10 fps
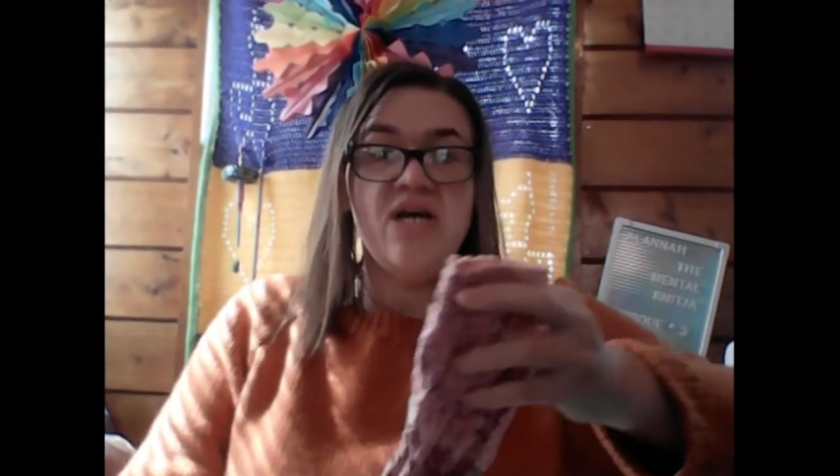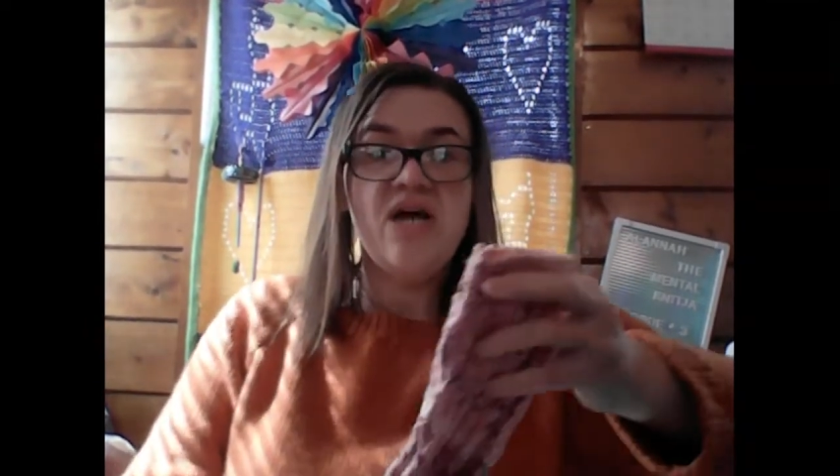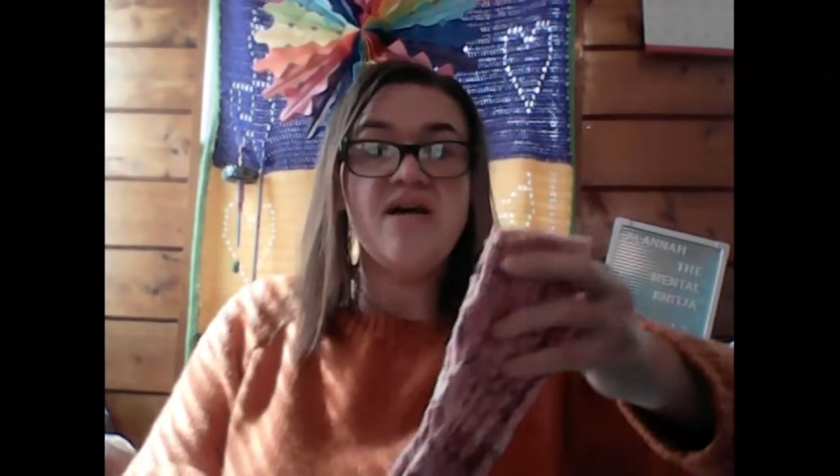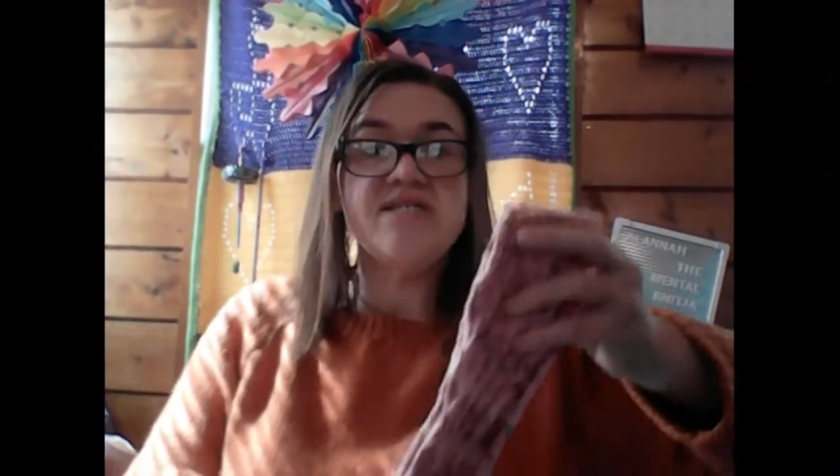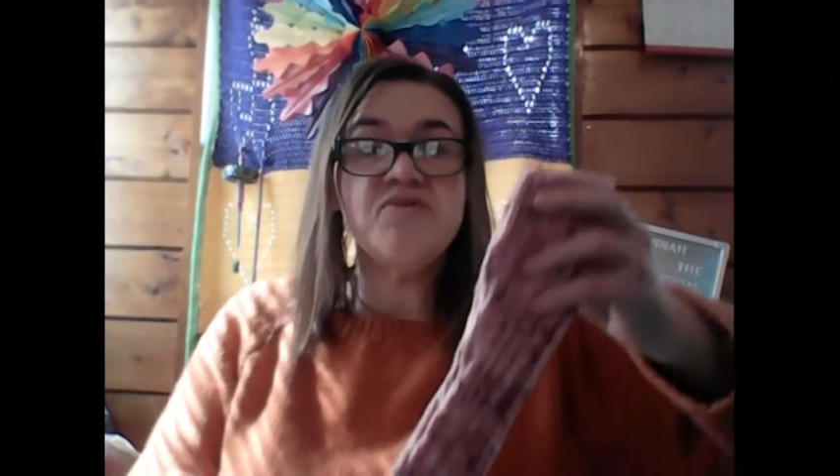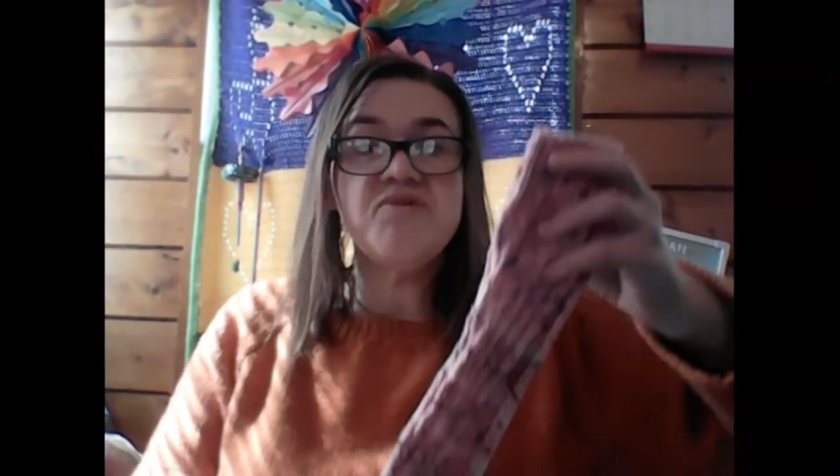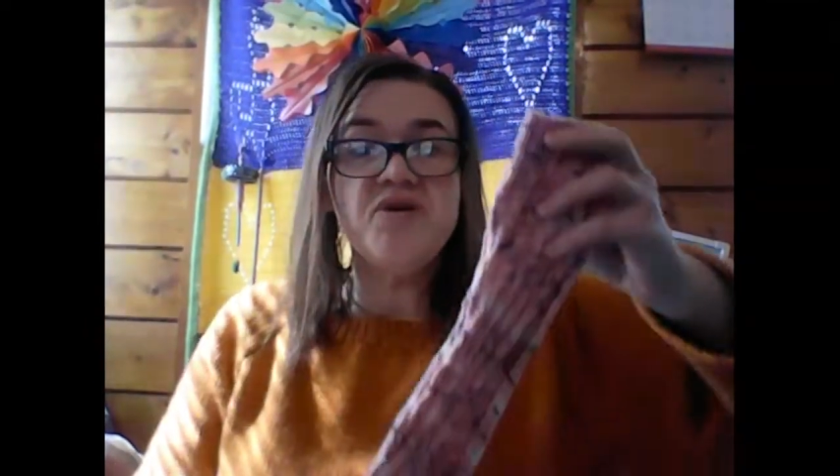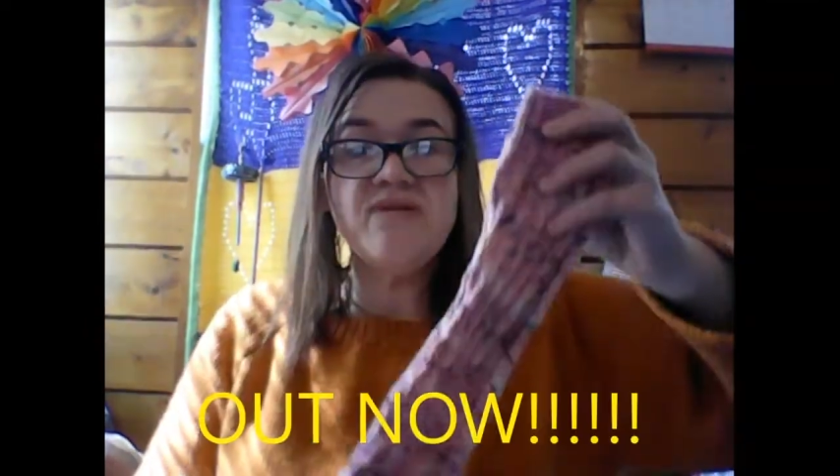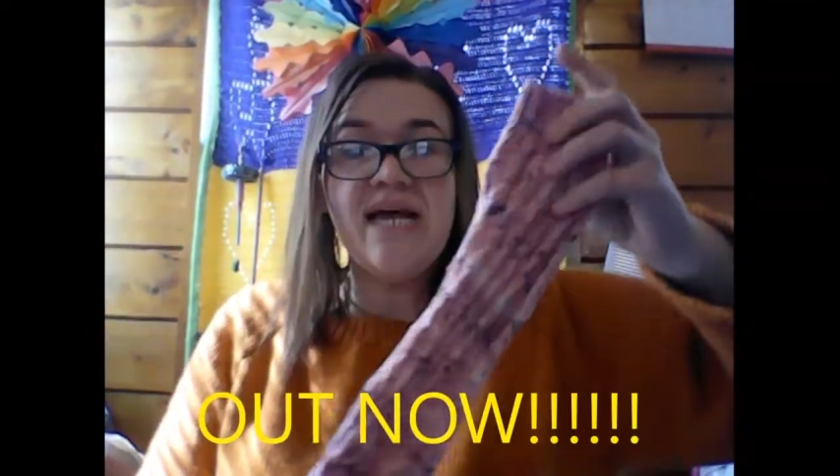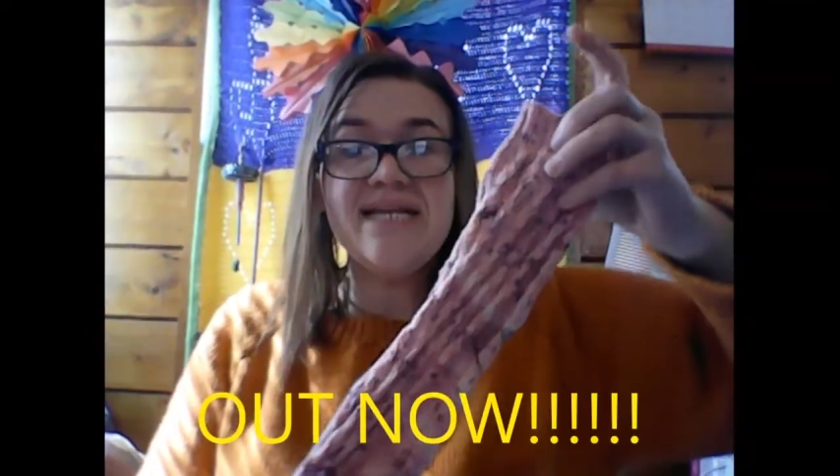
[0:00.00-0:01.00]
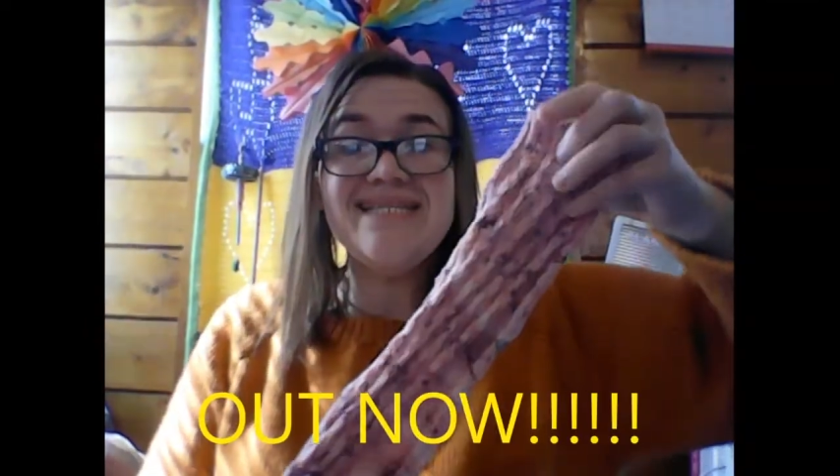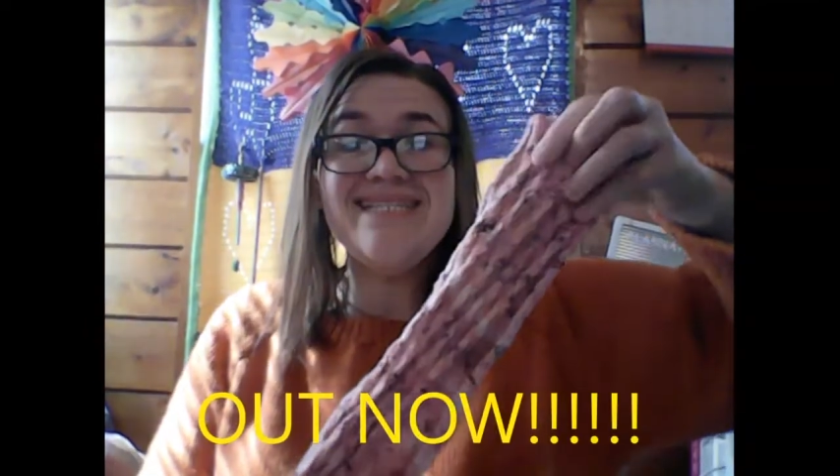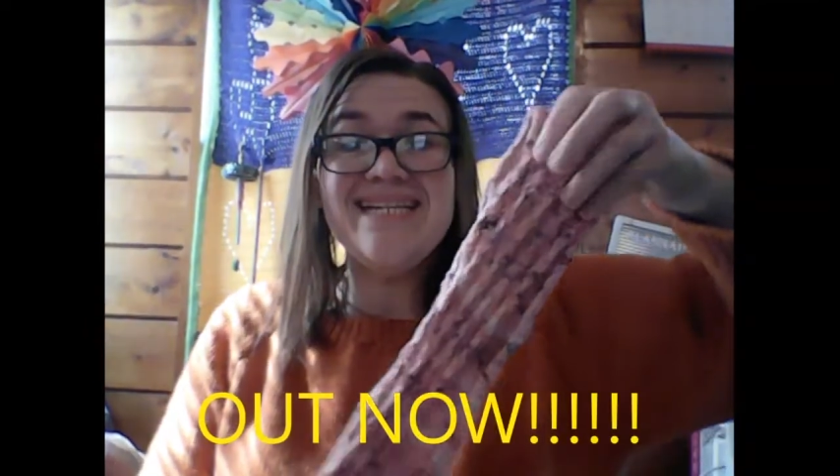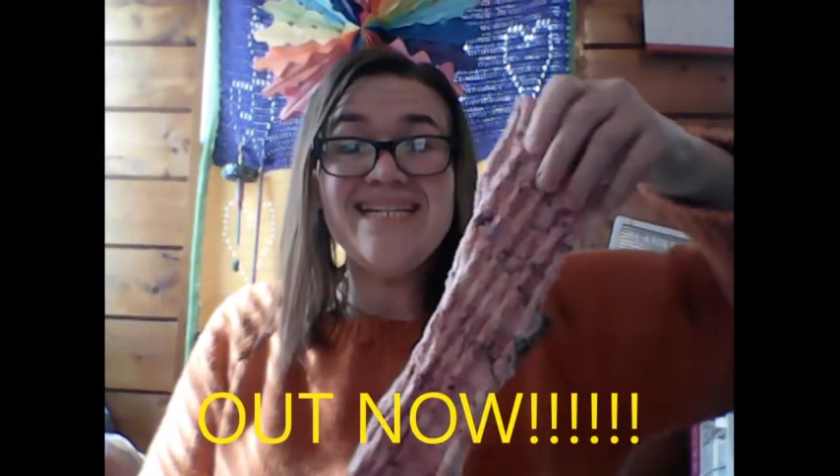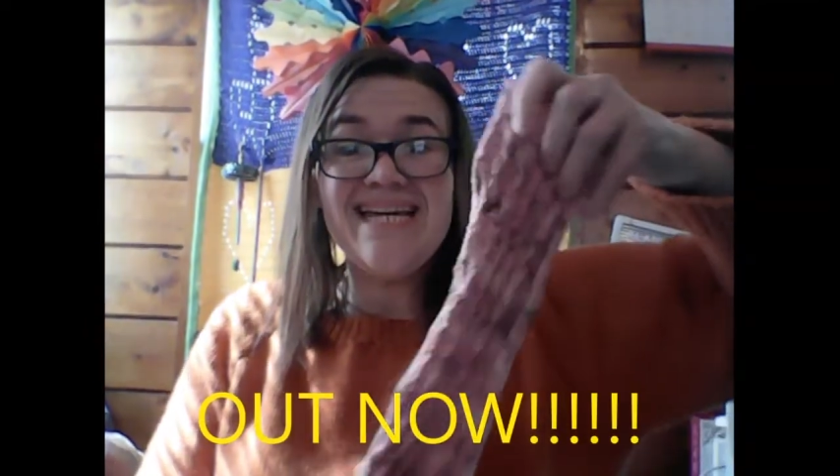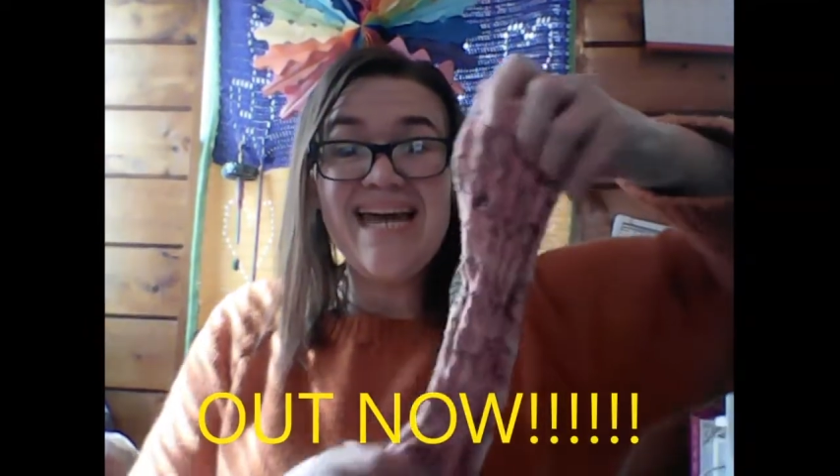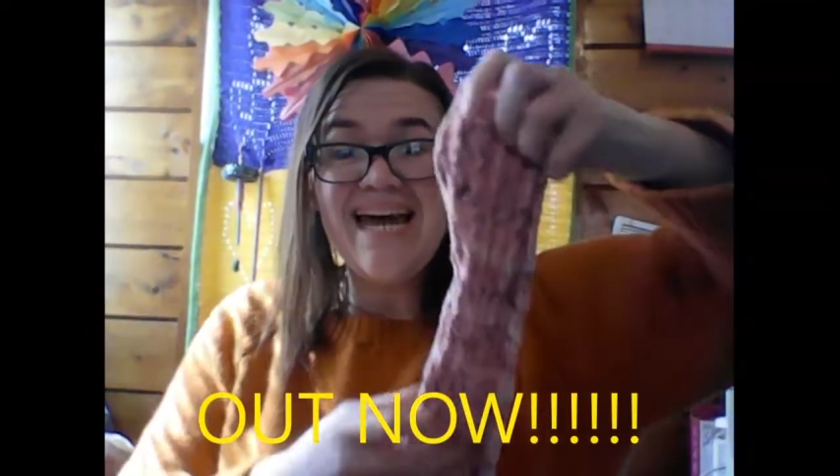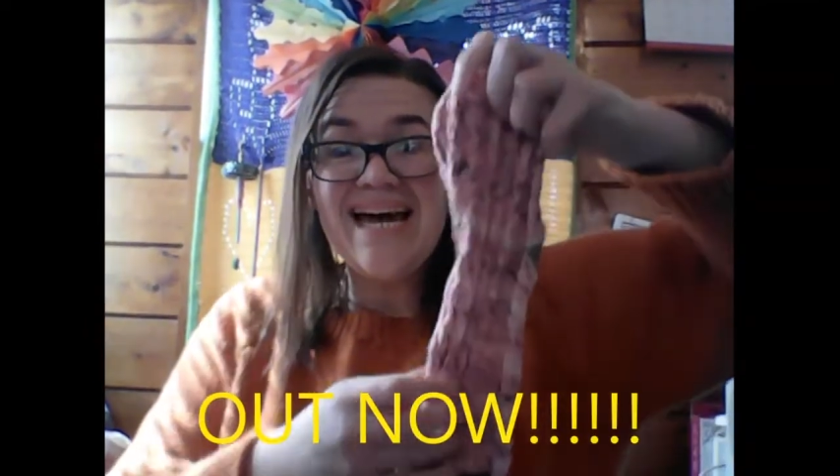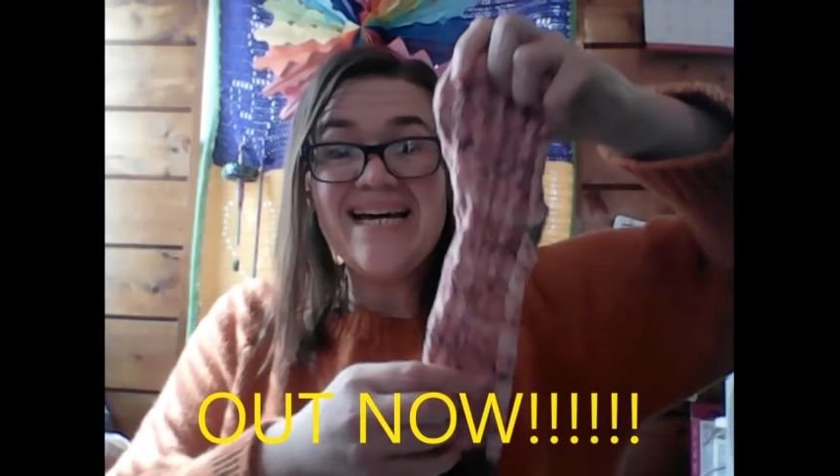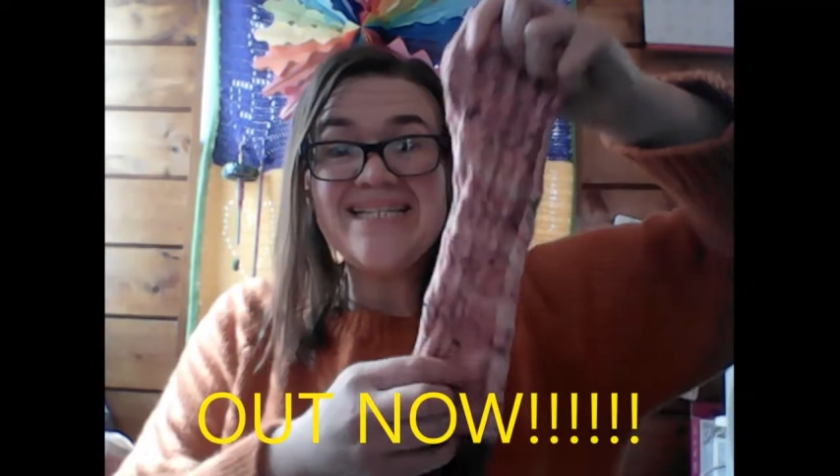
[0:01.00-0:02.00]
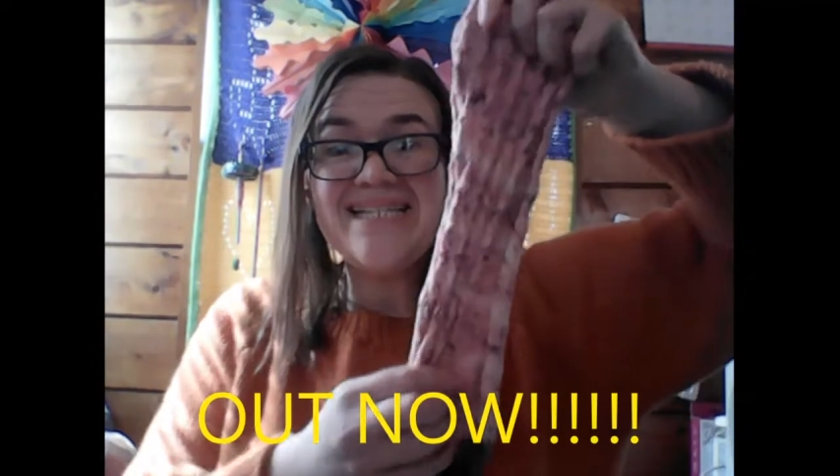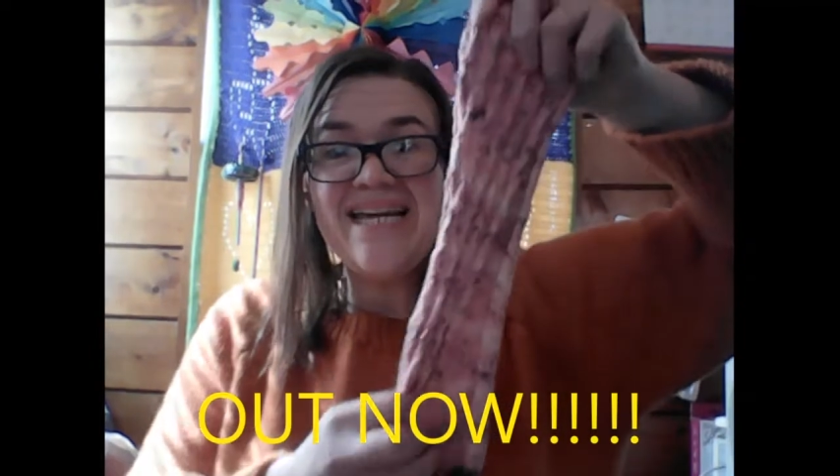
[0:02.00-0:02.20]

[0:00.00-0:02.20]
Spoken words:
also known as Knitja